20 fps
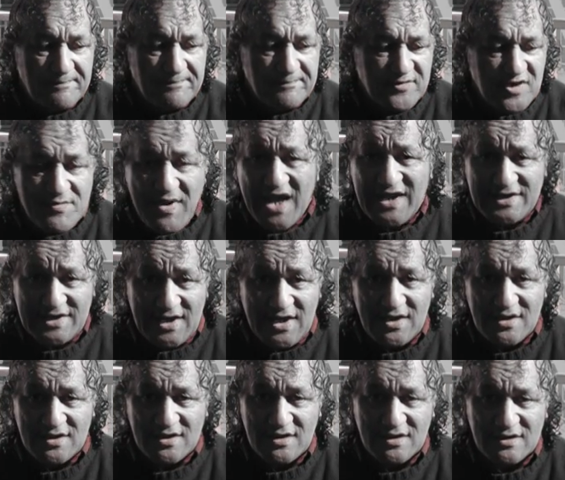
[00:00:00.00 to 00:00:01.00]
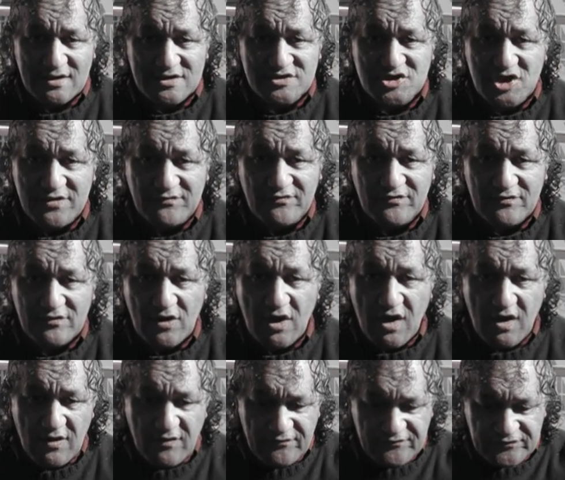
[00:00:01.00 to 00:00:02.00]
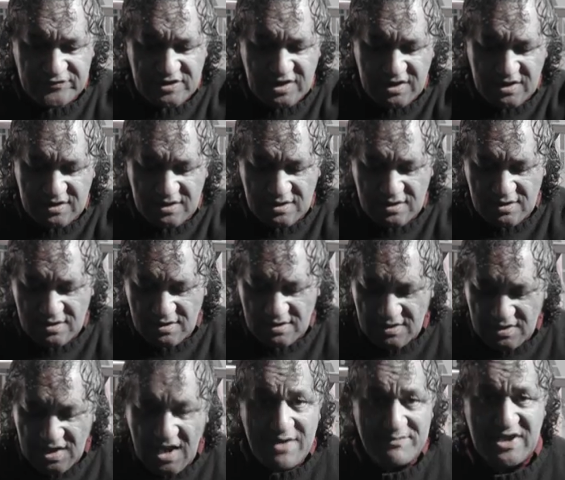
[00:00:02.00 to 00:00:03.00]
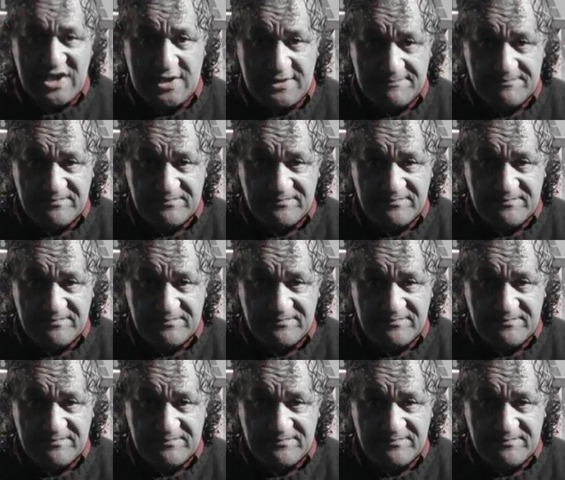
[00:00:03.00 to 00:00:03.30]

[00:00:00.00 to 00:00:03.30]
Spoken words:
Commander-in-Chief of the Army.